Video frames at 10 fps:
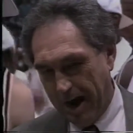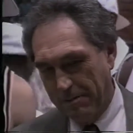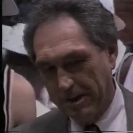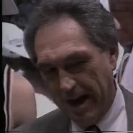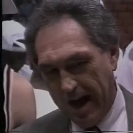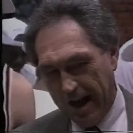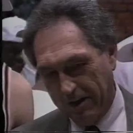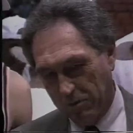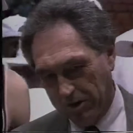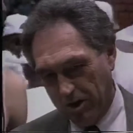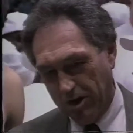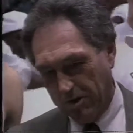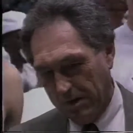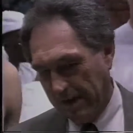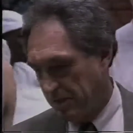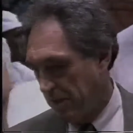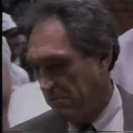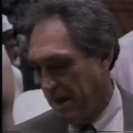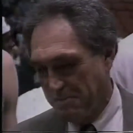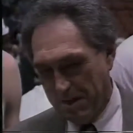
Ivan died, and we talked about someday